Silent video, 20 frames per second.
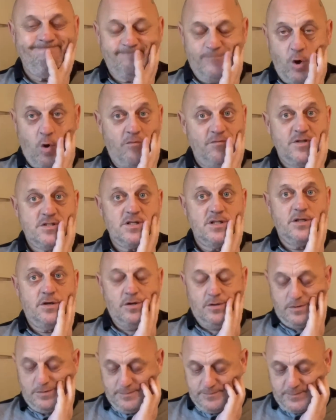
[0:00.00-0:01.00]
Obviously
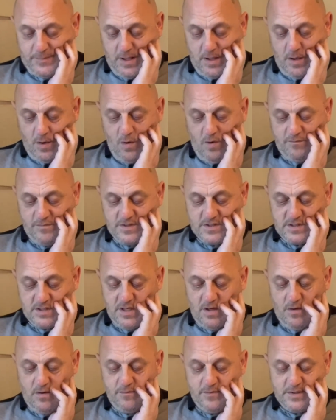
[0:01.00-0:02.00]
not.
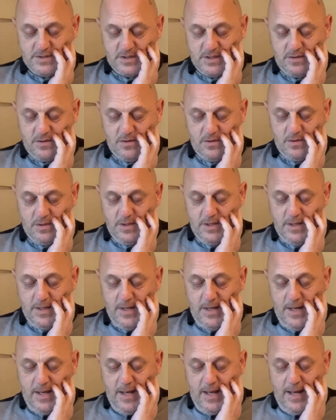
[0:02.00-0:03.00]
Obviously not.
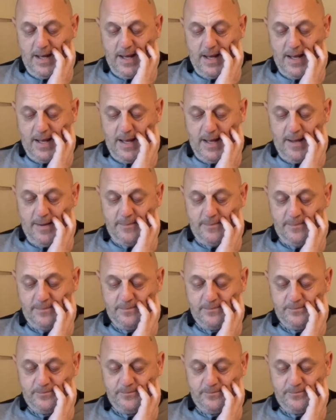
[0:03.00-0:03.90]
And